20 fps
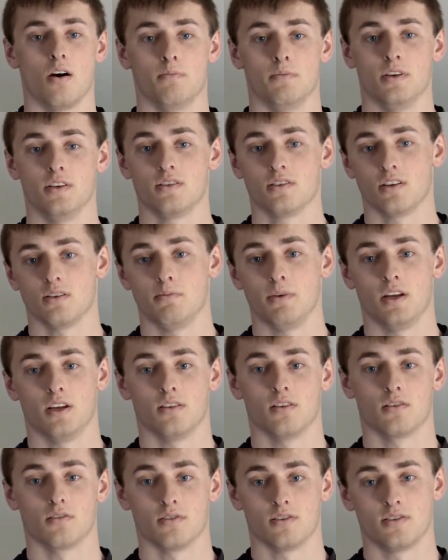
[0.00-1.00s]
These could be
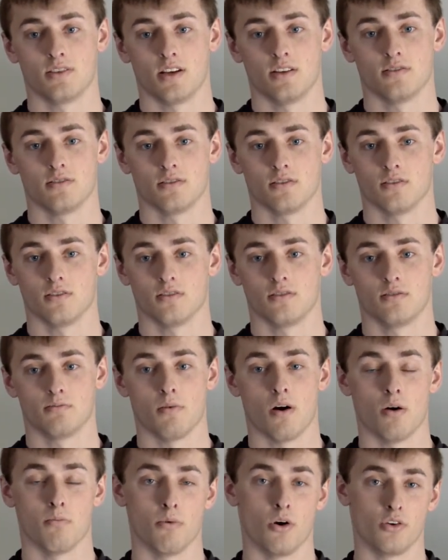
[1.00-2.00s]
little sensors,
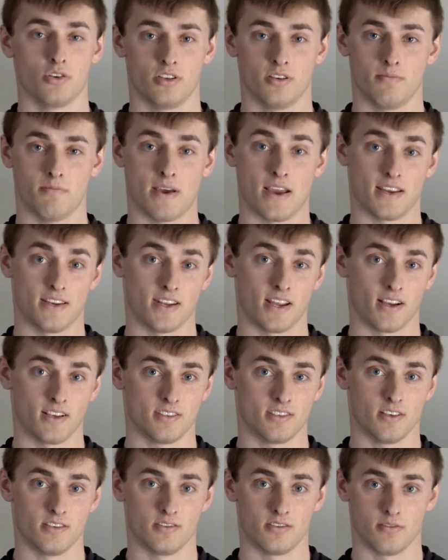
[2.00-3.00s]
small motion magnetic
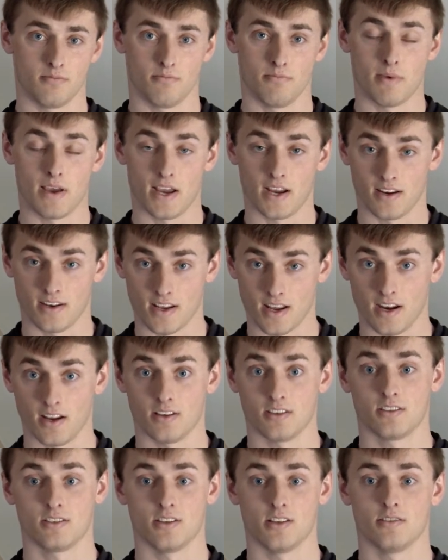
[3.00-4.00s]

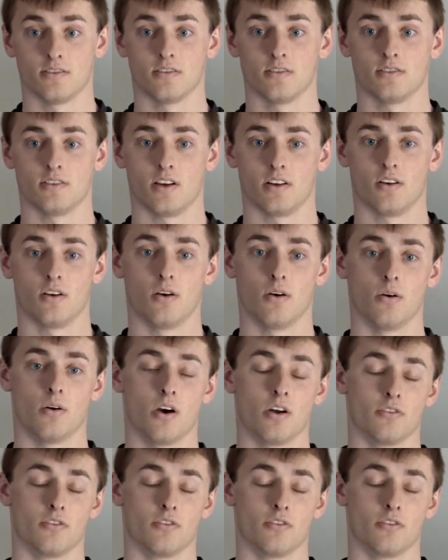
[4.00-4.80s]
sensors that go